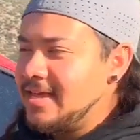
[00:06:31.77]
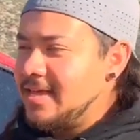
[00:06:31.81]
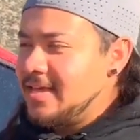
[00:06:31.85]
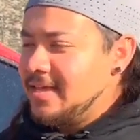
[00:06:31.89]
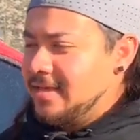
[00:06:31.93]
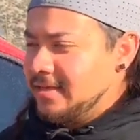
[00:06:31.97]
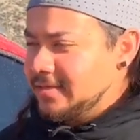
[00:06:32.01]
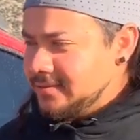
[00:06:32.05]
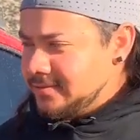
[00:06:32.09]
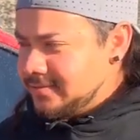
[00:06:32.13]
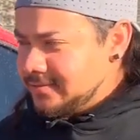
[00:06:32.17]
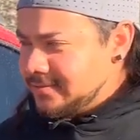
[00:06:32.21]

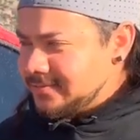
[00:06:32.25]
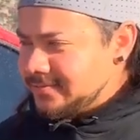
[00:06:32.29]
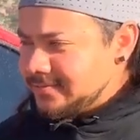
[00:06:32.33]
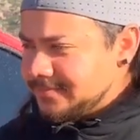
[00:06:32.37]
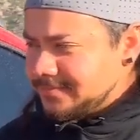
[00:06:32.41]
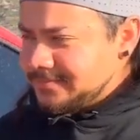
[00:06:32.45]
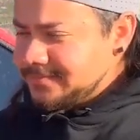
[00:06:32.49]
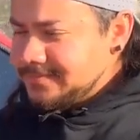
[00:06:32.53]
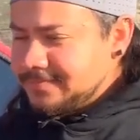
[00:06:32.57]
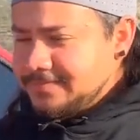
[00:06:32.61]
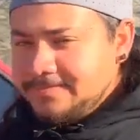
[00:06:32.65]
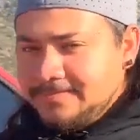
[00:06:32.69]
Could you imagine
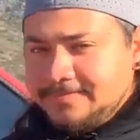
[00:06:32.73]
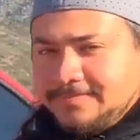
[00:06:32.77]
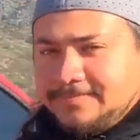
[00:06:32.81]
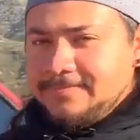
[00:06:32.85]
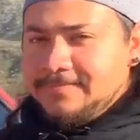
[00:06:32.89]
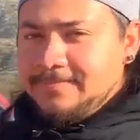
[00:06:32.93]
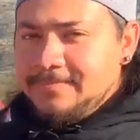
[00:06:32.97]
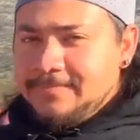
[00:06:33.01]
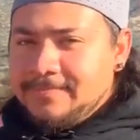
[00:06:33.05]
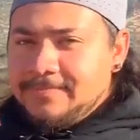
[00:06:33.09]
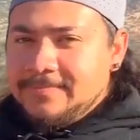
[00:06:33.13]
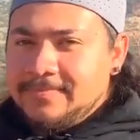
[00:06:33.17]
that
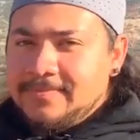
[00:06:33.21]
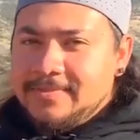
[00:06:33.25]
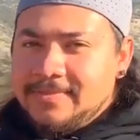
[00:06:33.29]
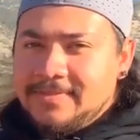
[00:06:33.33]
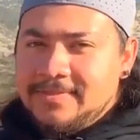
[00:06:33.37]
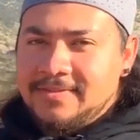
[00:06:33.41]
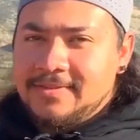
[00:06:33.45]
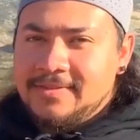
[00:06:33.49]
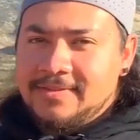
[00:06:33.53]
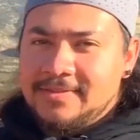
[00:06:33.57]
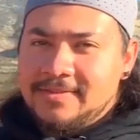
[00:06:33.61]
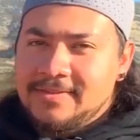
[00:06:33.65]
shower?
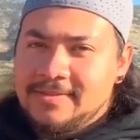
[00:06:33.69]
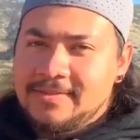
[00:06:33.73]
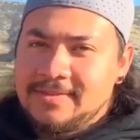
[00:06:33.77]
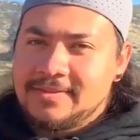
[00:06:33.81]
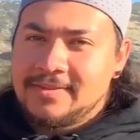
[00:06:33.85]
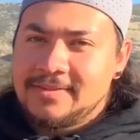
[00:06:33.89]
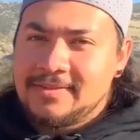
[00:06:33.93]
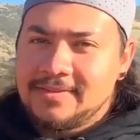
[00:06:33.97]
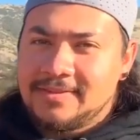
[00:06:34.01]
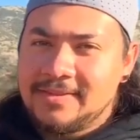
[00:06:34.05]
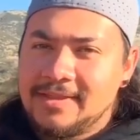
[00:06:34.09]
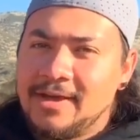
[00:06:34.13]
How
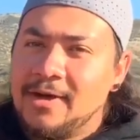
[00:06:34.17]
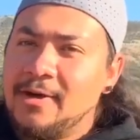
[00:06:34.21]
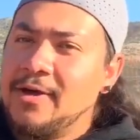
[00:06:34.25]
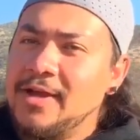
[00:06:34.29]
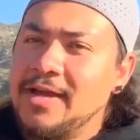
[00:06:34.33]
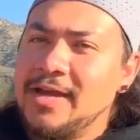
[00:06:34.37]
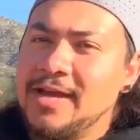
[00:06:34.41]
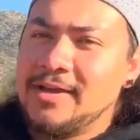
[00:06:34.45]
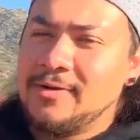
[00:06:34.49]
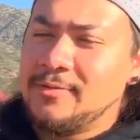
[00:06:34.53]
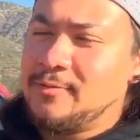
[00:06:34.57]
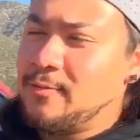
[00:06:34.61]
nice and
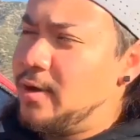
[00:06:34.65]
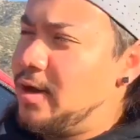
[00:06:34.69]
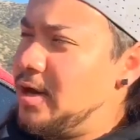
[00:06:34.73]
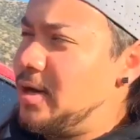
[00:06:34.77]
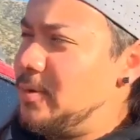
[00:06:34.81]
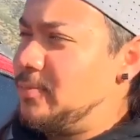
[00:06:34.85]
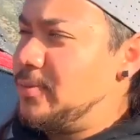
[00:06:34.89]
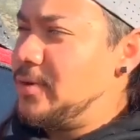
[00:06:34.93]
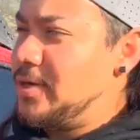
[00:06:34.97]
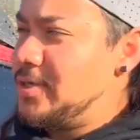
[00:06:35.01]
clean you will be.